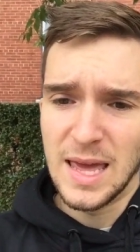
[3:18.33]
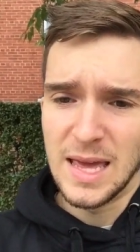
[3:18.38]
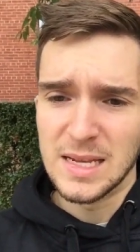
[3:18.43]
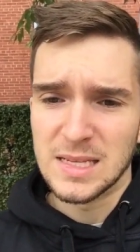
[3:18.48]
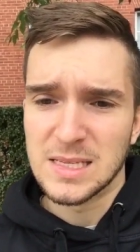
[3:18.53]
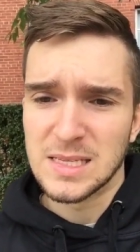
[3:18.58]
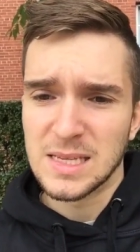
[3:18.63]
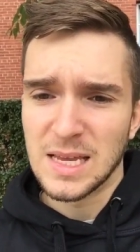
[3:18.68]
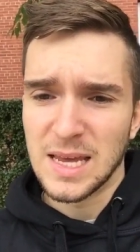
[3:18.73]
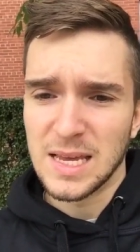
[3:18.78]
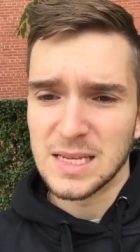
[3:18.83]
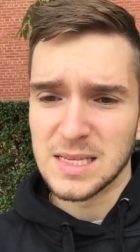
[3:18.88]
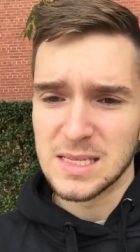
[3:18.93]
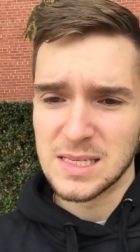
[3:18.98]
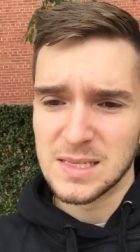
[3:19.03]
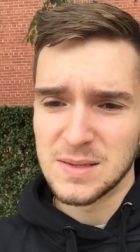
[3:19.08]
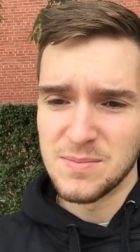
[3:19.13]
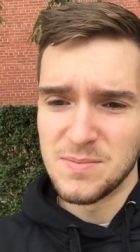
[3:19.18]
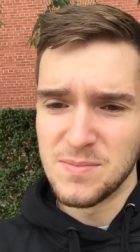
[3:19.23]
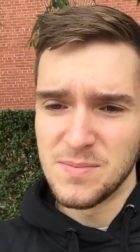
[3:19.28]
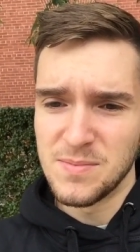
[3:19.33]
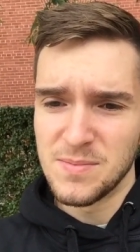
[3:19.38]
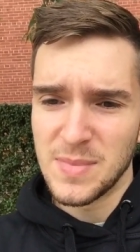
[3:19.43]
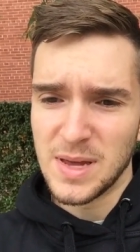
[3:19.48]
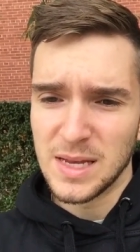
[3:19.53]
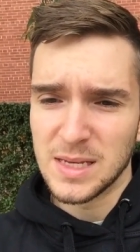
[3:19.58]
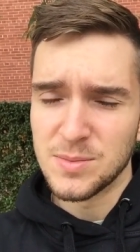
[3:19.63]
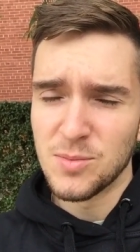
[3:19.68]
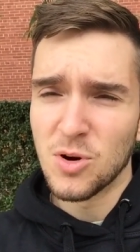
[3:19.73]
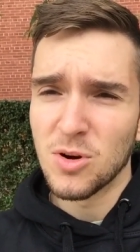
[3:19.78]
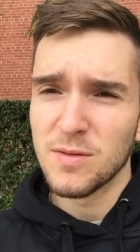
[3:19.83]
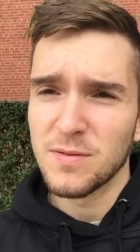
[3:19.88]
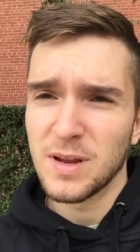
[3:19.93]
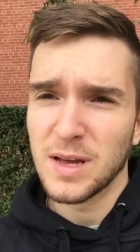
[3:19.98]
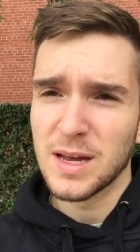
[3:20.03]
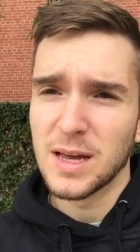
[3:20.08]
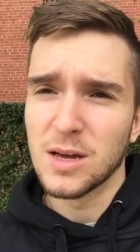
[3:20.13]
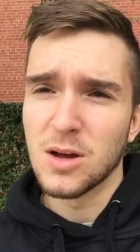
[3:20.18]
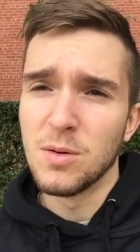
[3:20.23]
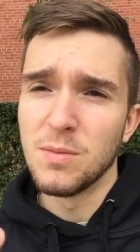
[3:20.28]
it's it's it's more of
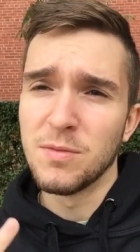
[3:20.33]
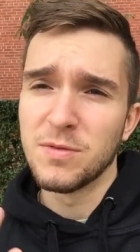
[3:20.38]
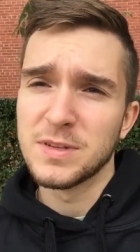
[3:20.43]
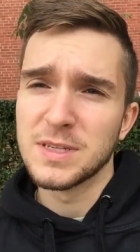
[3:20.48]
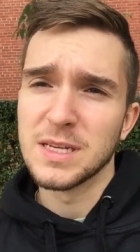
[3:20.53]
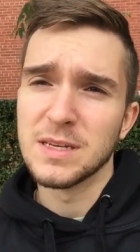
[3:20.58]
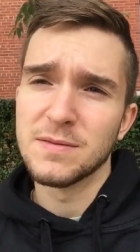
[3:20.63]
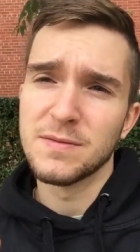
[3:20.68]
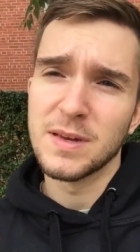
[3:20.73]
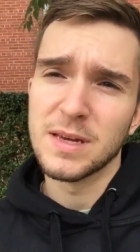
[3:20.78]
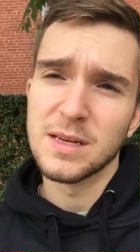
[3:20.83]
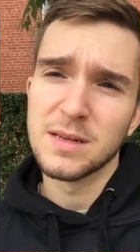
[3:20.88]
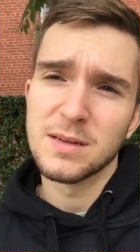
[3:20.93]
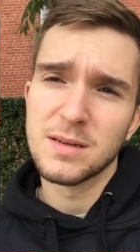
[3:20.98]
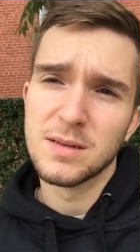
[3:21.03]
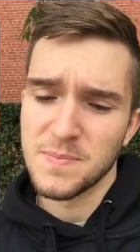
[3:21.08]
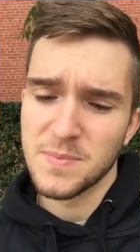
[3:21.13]
like a comforting thing.